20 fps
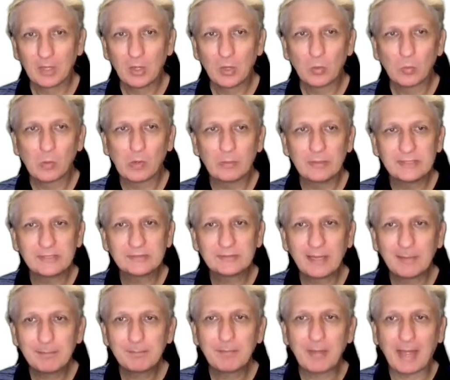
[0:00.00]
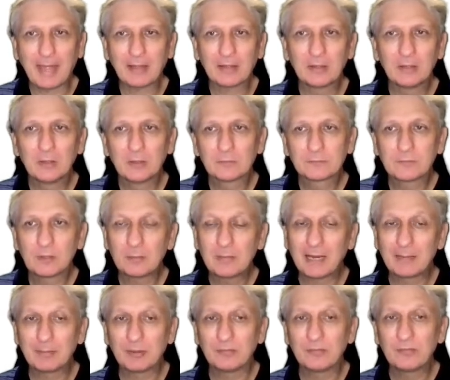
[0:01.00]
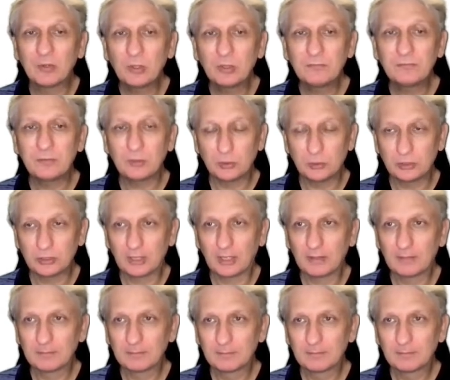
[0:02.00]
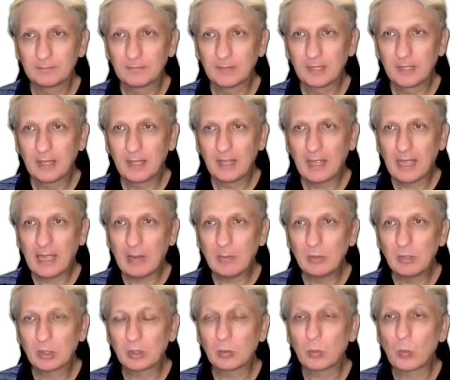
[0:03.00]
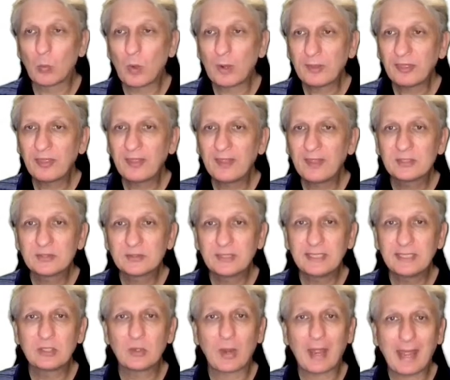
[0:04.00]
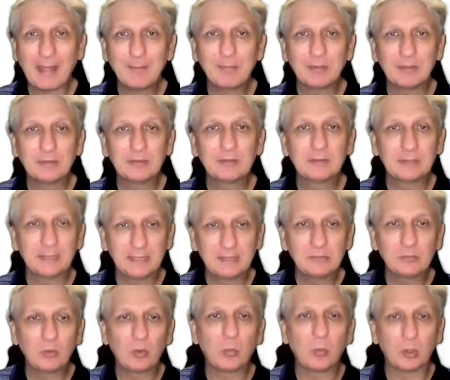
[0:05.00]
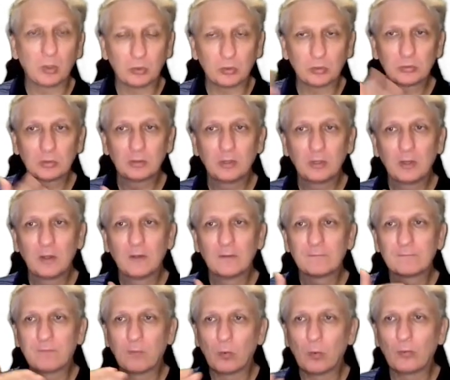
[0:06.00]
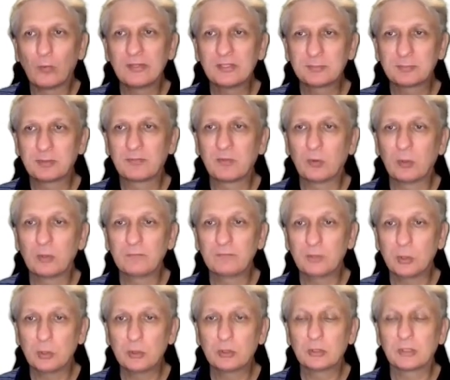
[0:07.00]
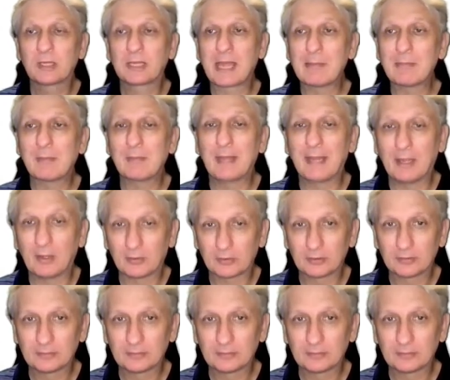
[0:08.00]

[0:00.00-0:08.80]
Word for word: where we step back from our preferred future and we look at what things need to happen in the world for this preferred future to come about.